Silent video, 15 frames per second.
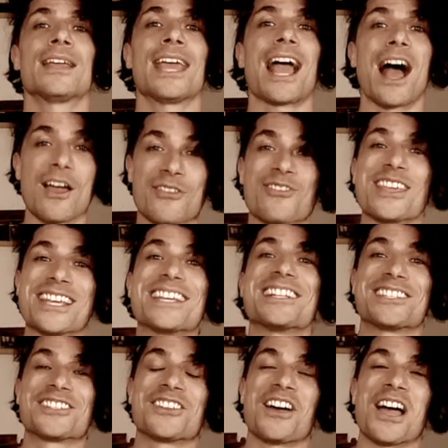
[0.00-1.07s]
I think
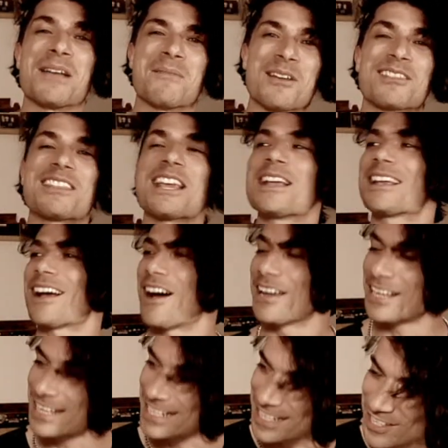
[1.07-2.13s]
it's time. I think I
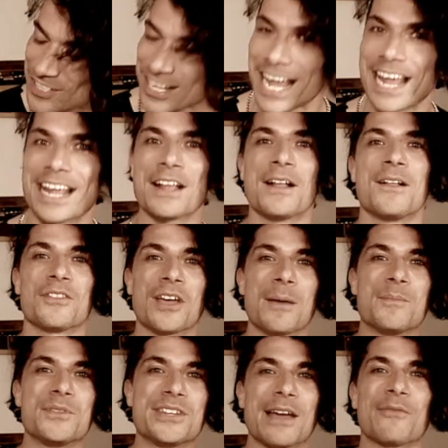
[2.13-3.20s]
can say that I'm
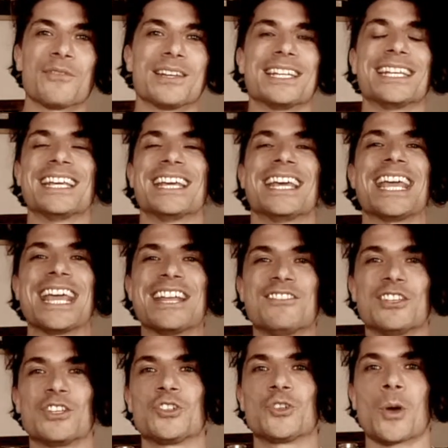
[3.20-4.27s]
definitely in
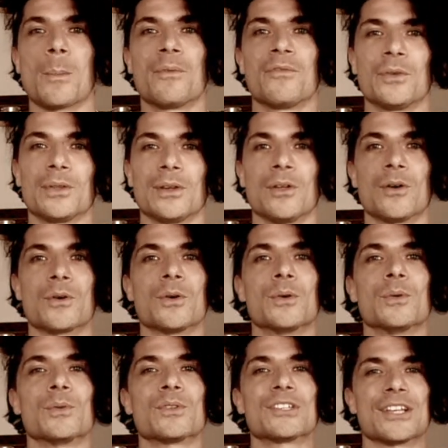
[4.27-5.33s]
this job for the long
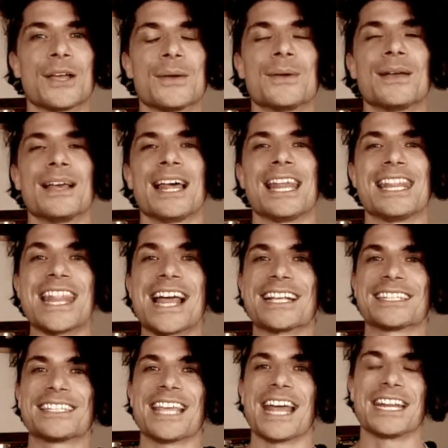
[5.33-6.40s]
haul, so
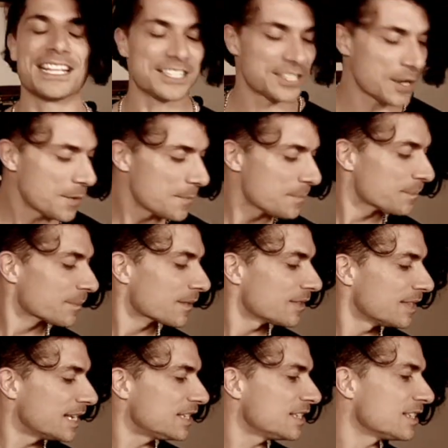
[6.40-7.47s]
let's get it. So
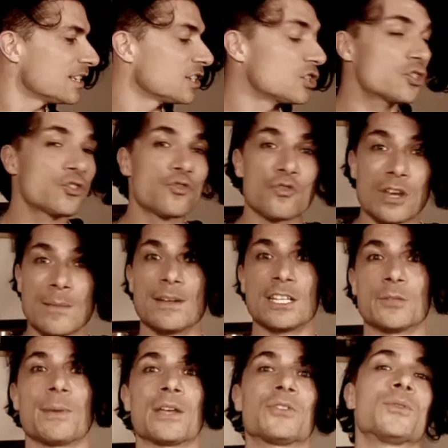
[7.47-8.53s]
this is an extremely
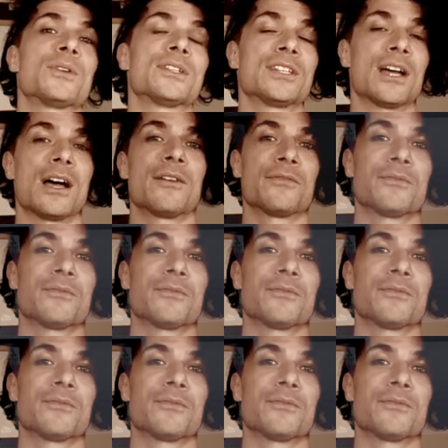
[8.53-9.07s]
special guitar for